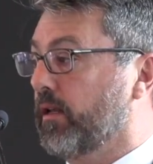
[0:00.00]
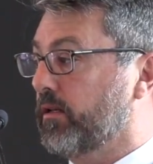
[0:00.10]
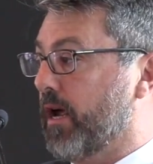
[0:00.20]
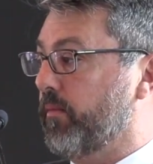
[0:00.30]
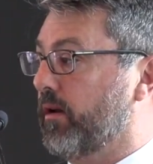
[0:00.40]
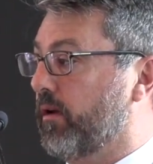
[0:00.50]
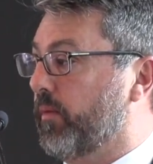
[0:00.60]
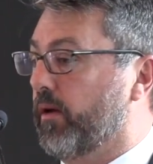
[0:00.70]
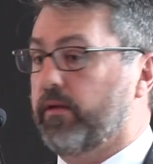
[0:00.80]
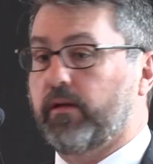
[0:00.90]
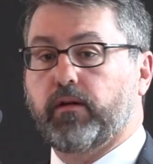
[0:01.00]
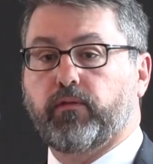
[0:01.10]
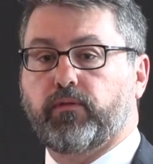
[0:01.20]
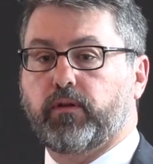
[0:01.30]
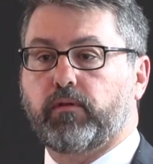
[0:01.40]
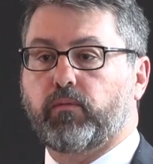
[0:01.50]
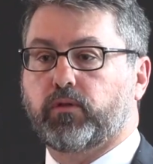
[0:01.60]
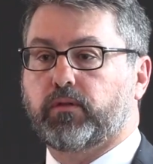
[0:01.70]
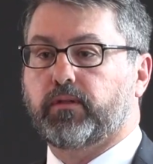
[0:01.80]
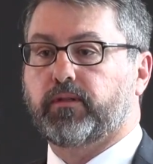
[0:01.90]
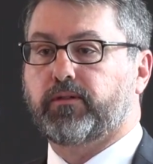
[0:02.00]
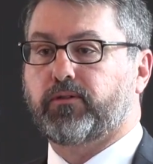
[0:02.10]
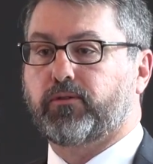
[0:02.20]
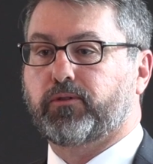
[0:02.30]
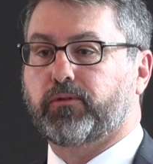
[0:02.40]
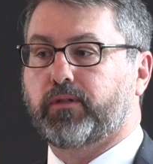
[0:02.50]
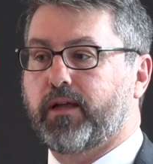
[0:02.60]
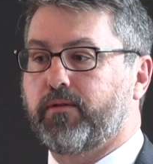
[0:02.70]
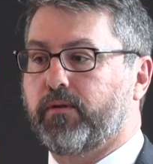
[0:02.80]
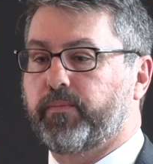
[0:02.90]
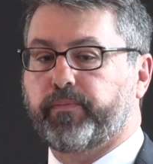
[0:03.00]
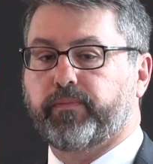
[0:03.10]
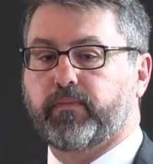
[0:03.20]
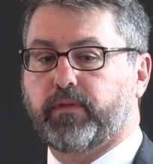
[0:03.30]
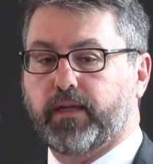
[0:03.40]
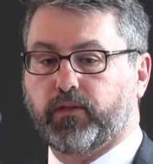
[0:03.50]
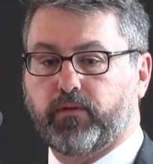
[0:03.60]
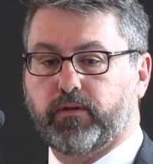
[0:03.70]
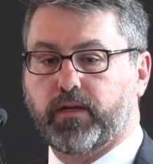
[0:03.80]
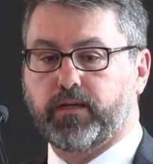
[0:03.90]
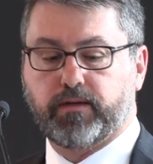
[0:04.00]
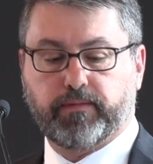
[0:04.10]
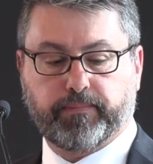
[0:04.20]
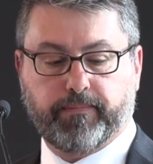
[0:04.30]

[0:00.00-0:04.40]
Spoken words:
Jamie and I are both here if anyone wants to talk to us later on. Thanks for your attention.